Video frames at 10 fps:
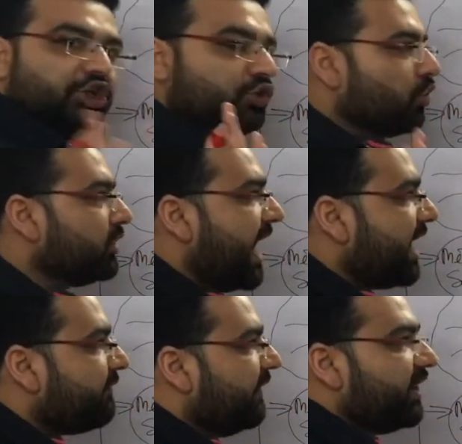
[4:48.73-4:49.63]
You know
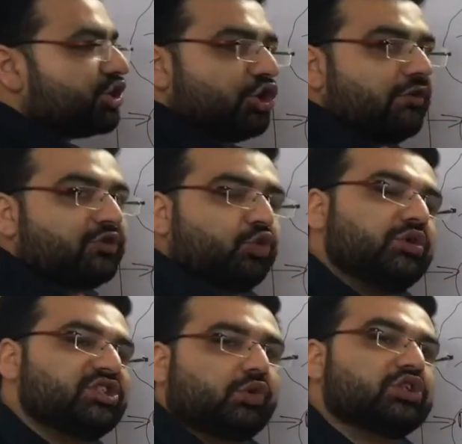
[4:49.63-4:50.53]
that function of 2
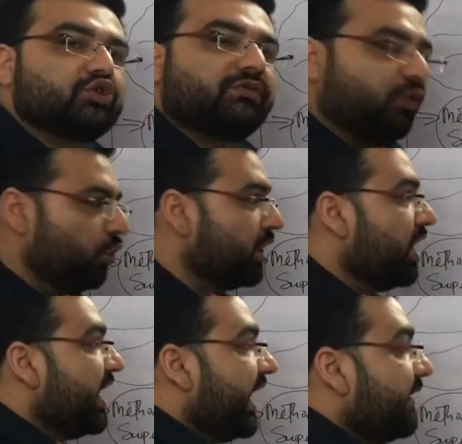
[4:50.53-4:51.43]
is equals to 4.
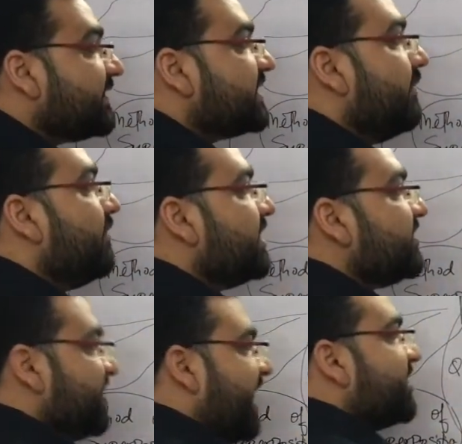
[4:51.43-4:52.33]
If someone
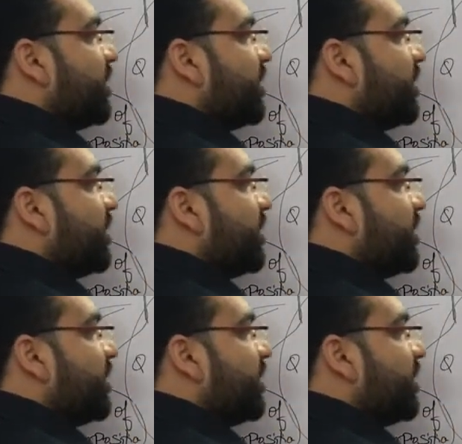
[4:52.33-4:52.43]
says